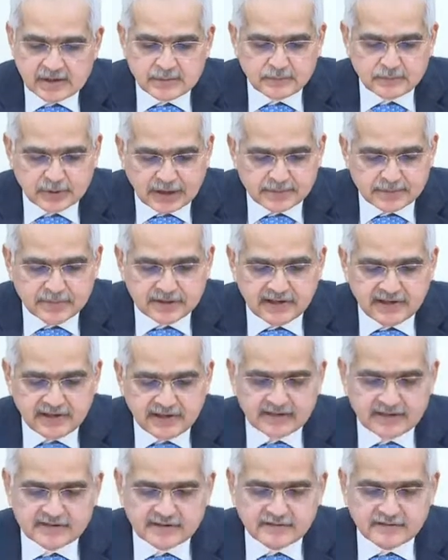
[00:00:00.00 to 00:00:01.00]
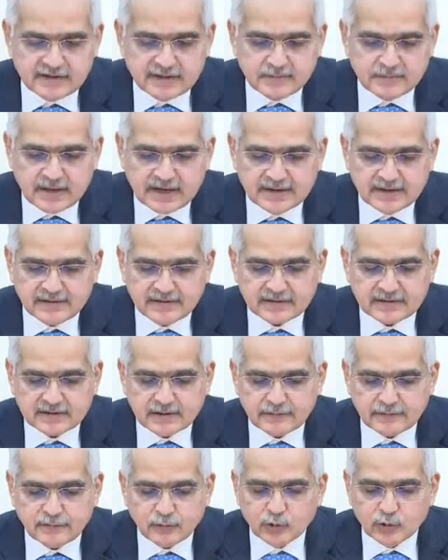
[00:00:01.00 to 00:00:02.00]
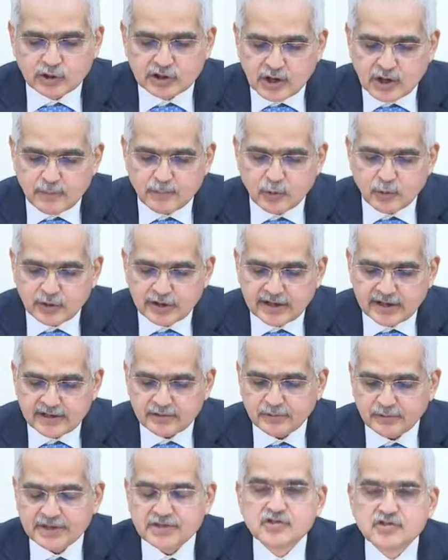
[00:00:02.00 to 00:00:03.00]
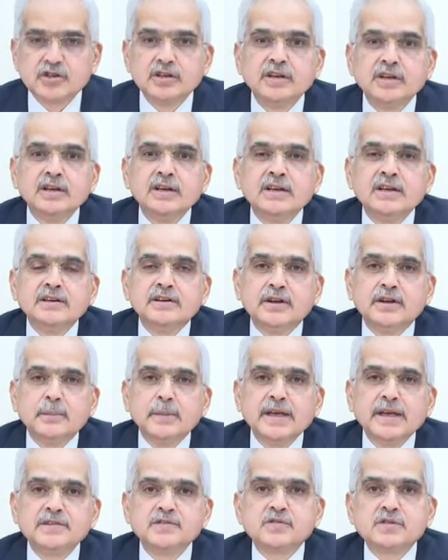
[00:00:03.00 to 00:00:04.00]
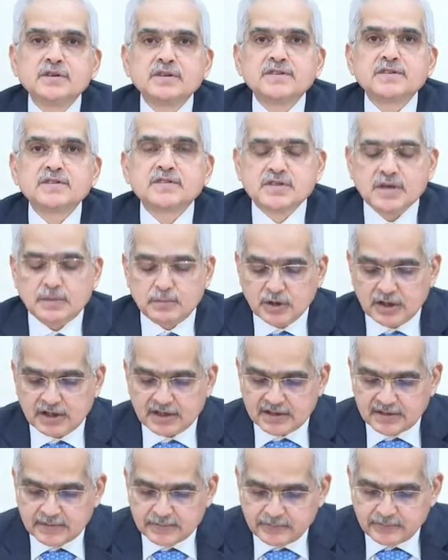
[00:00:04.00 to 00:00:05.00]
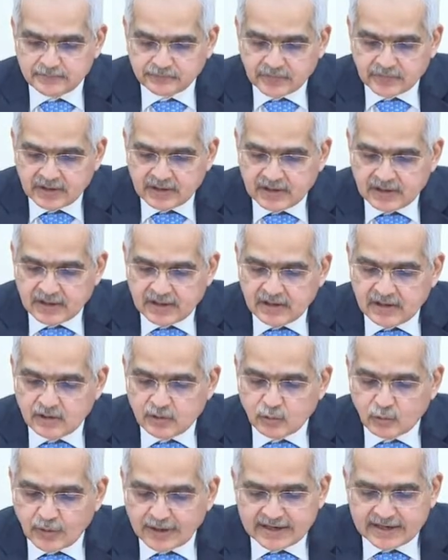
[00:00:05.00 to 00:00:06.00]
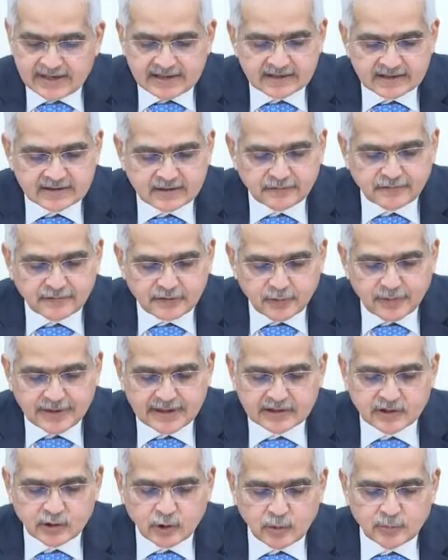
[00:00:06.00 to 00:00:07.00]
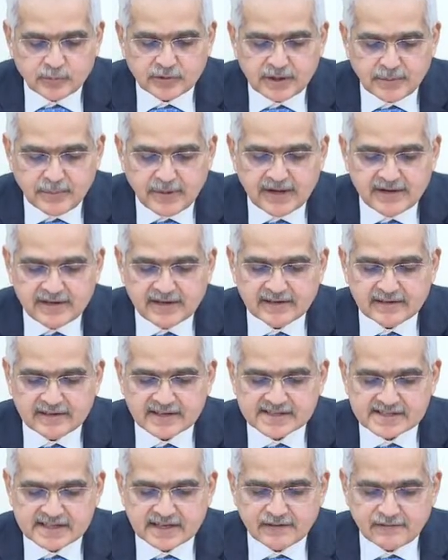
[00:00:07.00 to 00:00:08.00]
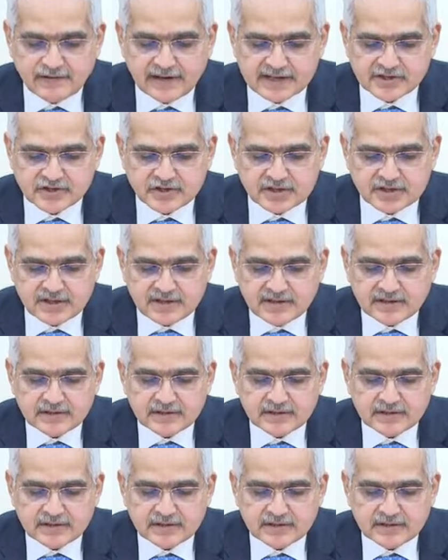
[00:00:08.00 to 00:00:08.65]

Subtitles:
primarily driven by the food component, which remains stubborn. While the fuel group remained in deflation.